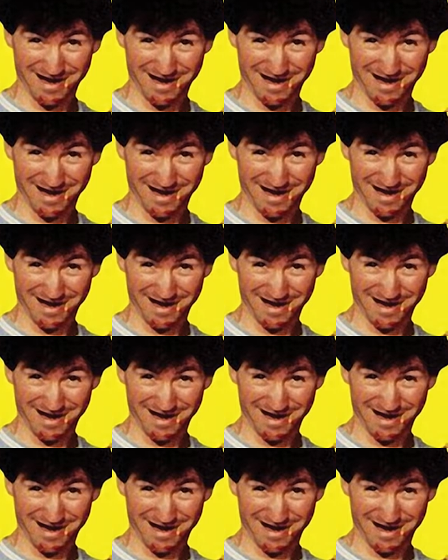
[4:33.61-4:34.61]

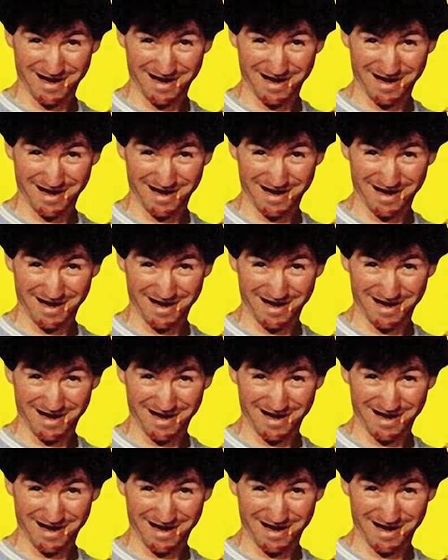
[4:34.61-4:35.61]

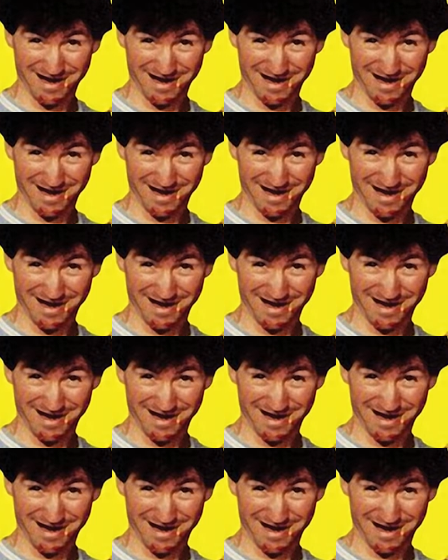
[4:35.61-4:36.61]

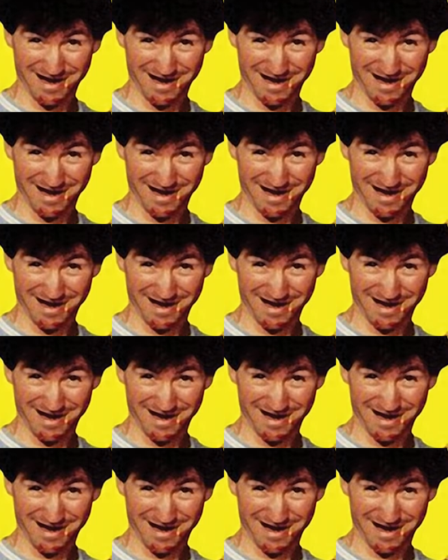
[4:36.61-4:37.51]
The person shown says nothing.